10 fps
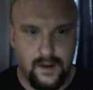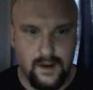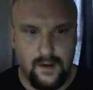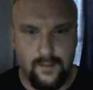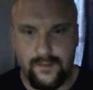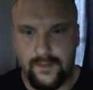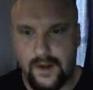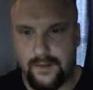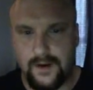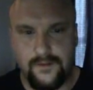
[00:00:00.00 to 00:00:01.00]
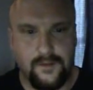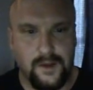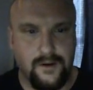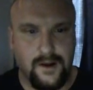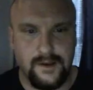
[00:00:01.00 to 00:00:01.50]
I'm going to
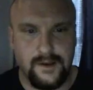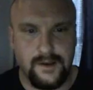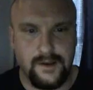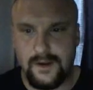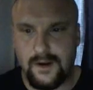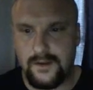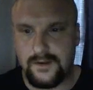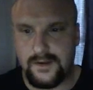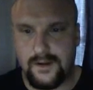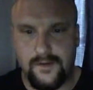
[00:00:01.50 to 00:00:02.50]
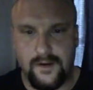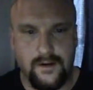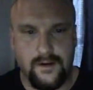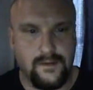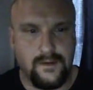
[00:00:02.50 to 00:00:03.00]
familiarize you with all this stuff here.